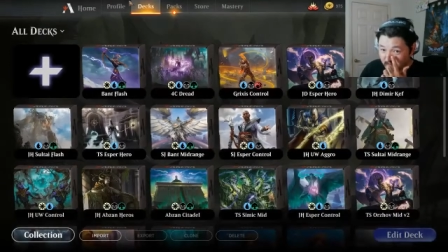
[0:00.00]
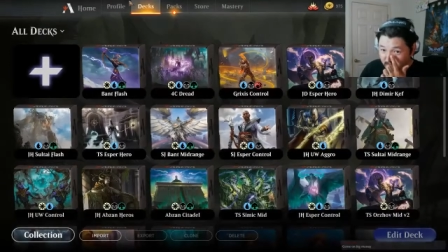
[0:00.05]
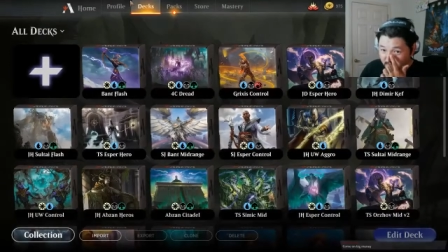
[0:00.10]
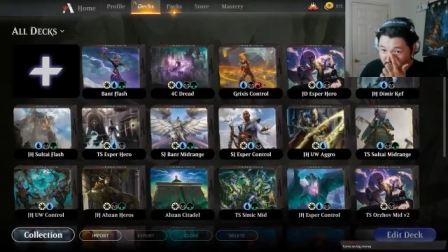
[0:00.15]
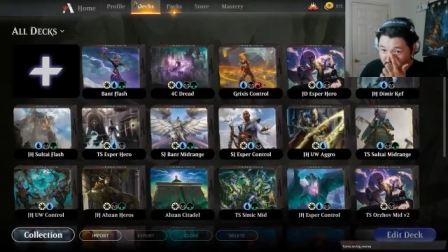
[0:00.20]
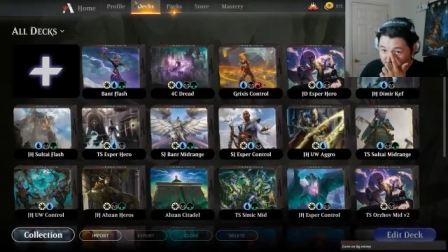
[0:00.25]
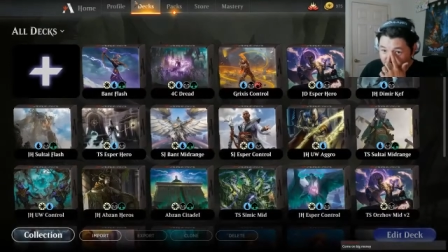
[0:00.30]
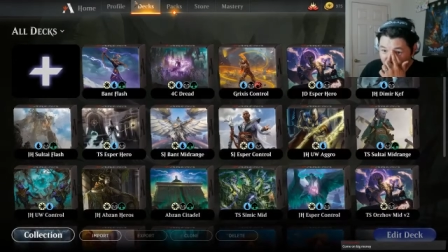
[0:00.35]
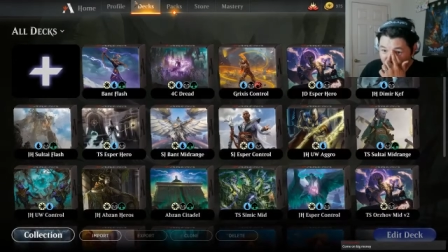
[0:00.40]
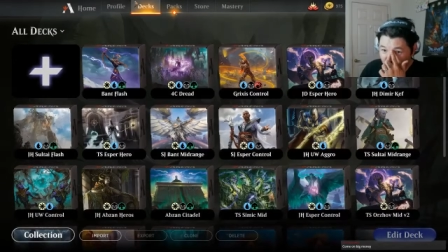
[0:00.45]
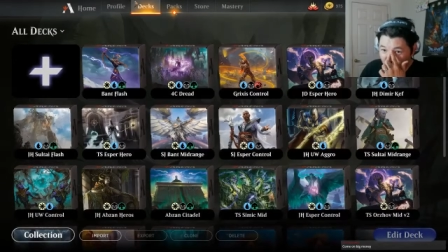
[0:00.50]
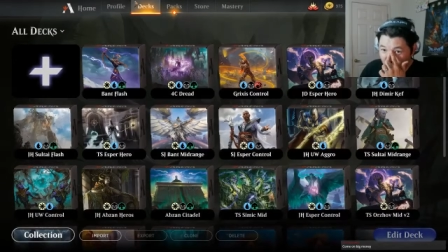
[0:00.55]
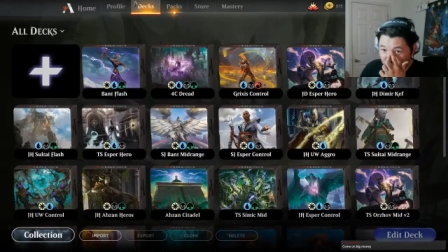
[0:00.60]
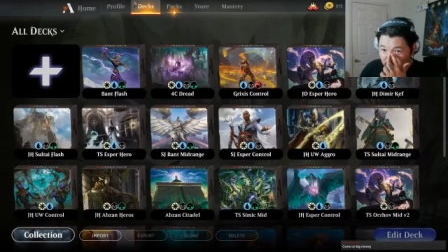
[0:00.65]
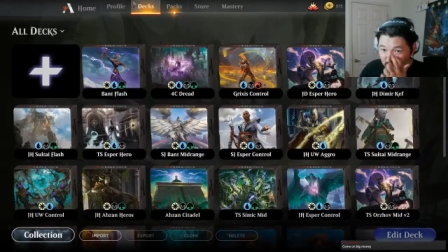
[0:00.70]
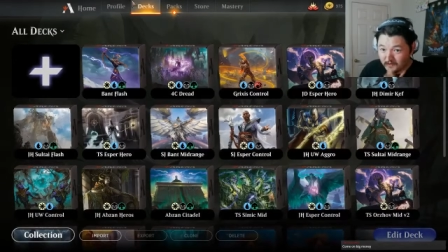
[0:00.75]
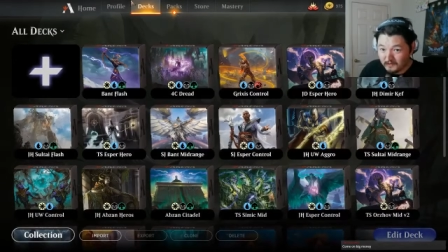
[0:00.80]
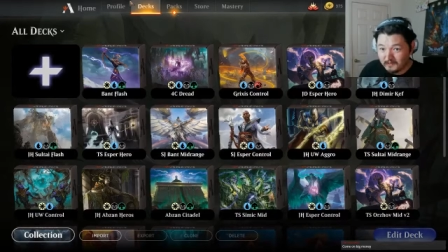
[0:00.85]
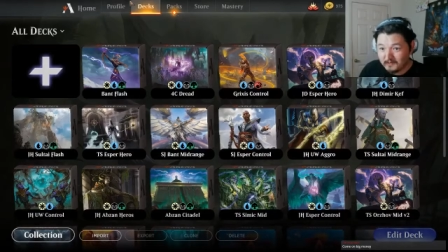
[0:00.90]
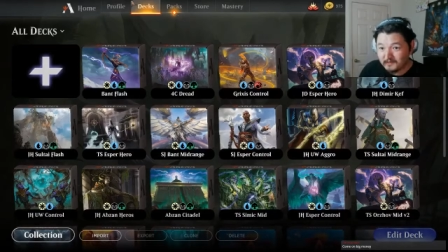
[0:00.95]

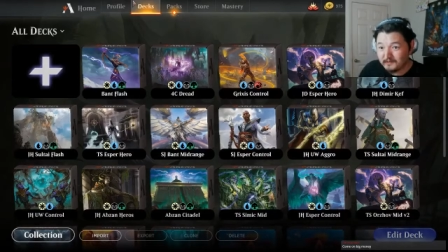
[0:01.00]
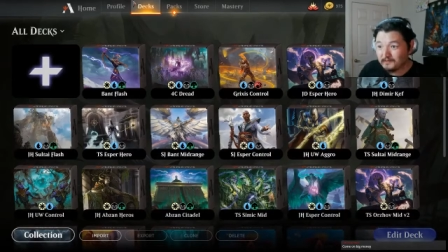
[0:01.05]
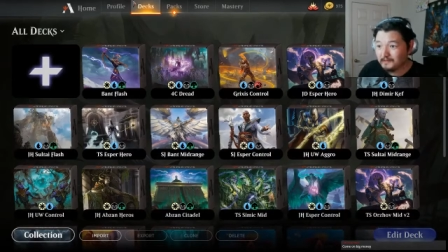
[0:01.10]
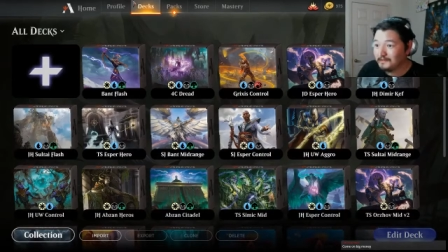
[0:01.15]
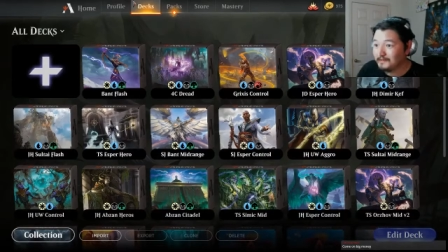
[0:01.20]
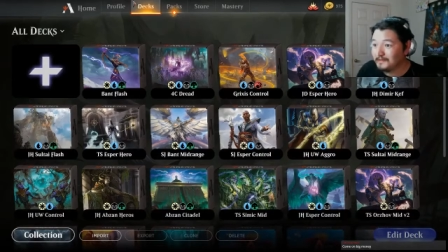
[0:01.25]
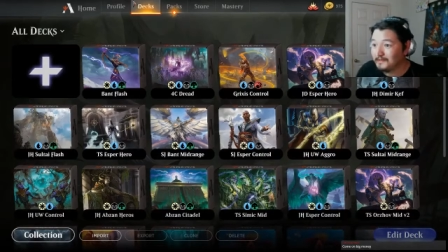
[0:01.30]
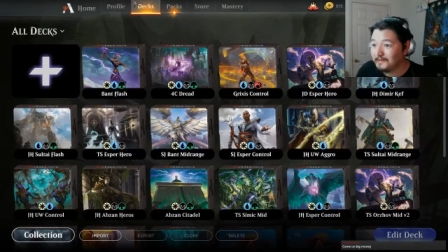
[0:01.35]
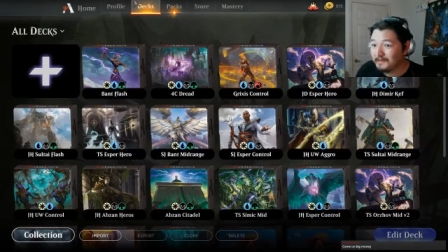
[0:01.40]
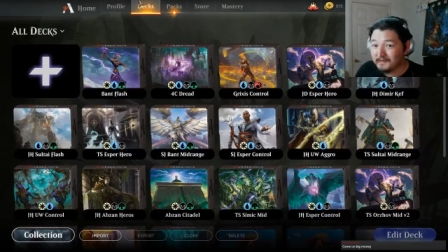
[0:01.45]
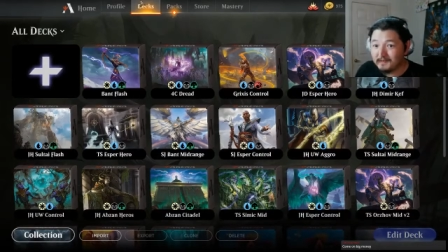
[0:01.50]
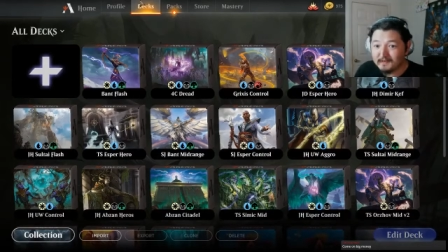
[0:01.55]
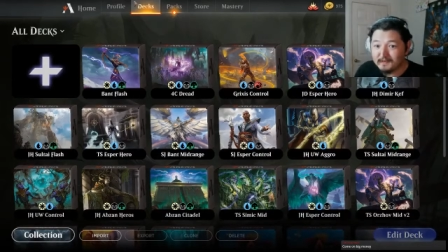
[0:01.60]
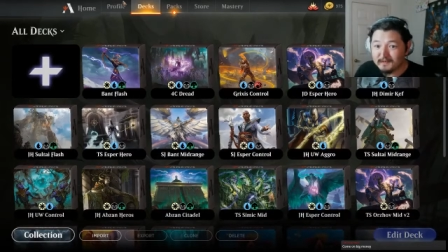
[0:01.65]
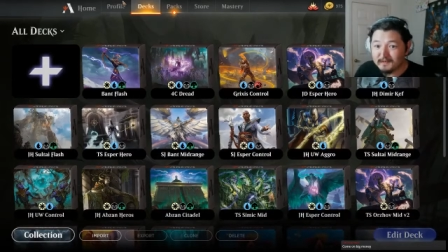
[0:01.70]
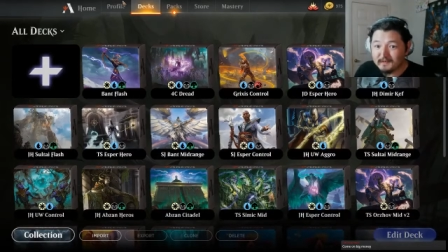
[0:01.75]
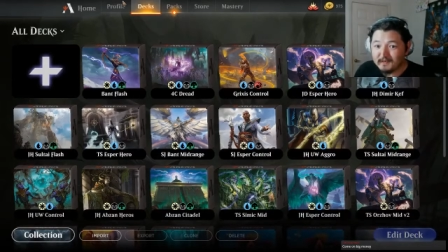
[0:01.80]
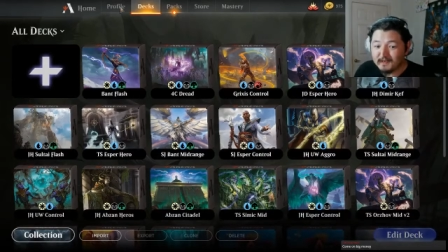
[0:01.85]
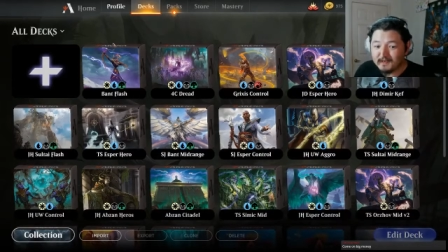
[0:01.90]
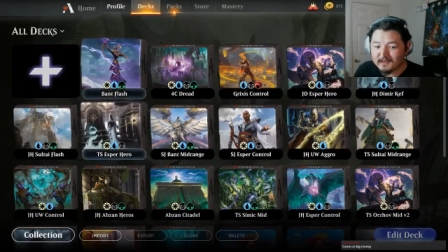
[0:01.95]
before
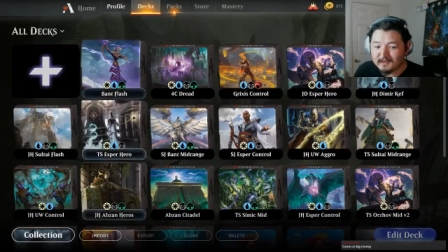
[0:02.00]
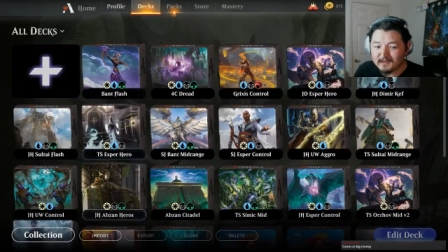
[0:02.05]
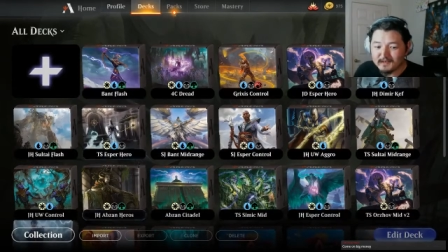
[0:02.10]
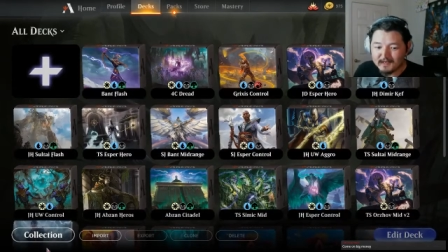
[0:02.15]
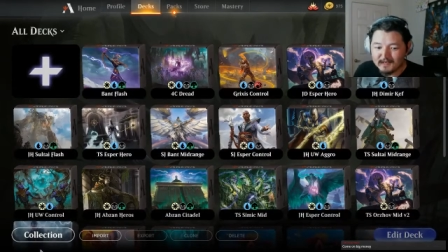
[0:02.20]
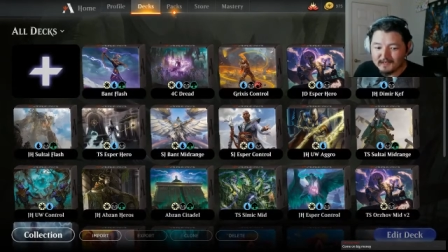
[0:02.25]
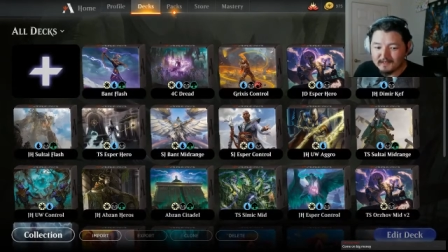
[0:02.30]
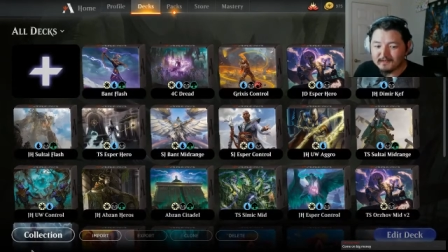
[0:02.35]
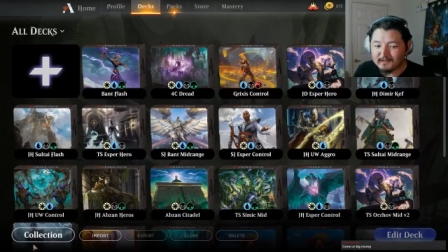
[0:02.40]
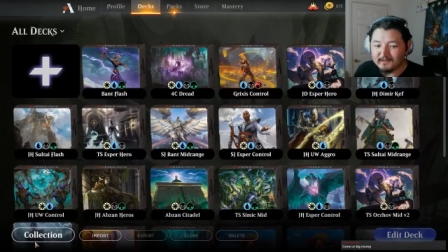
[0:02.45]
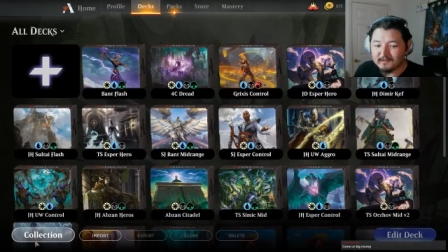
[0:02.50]
I got into